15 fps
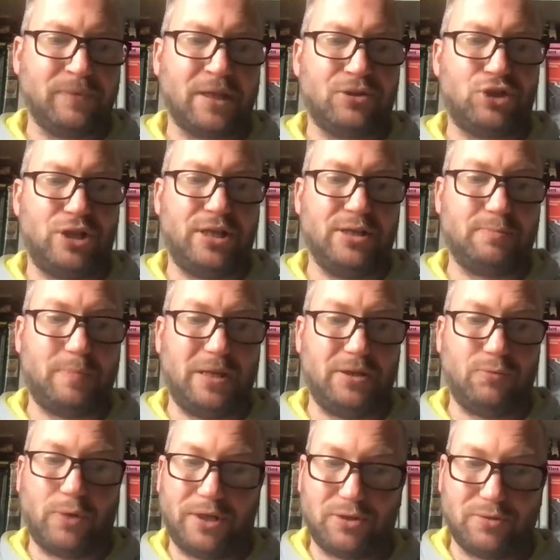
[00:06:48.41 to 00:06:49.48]
She has been a
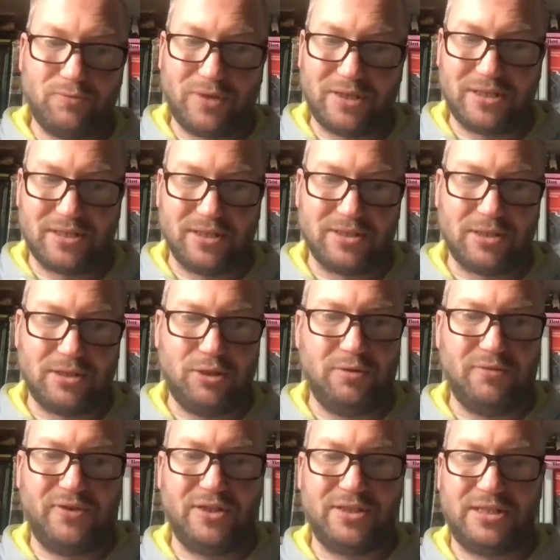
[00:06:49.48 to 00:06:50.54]
writer in residence at the
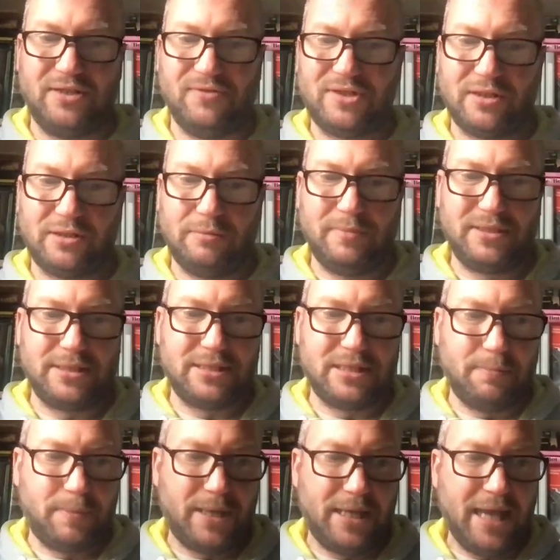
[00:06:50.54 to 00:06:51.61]
University of Southern
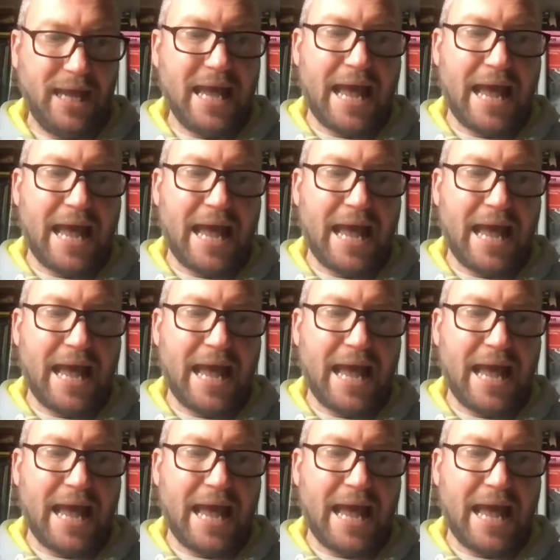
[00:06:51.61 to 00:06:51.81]
Mississippi